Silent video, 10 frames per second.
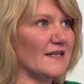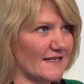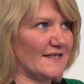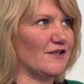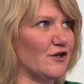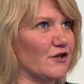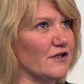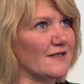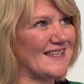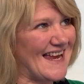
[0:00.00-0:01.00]
as I said, you could
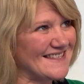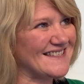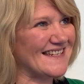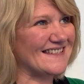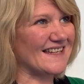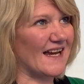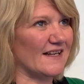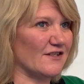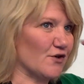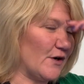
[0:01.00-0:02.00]
test it
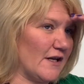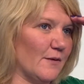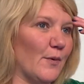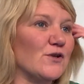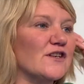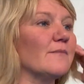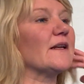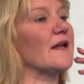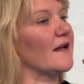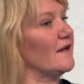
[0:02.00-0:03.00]
and join at the bottom
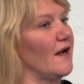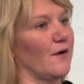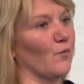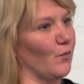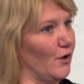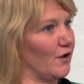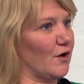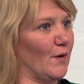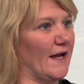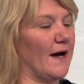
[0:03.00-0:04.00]
and work
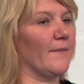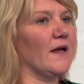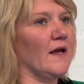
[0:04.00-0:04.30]
your way up.